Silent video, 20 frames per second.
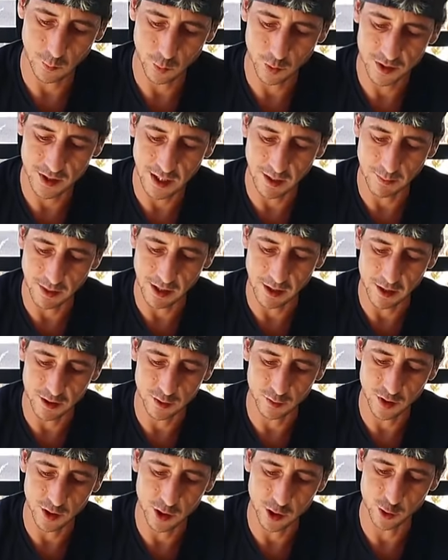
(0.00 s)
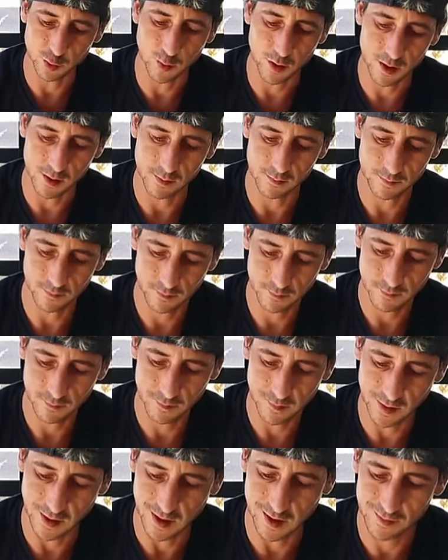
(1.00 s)
We'll see because we just won,
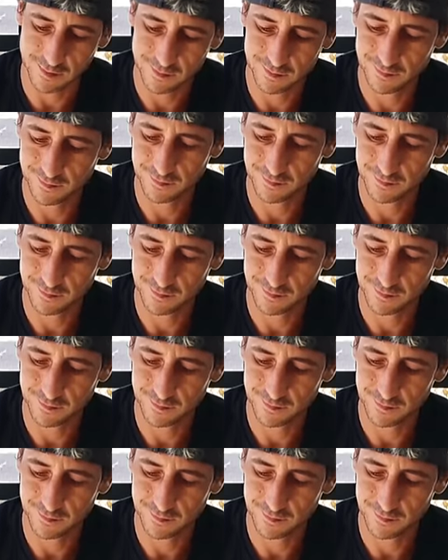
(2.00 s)
you know?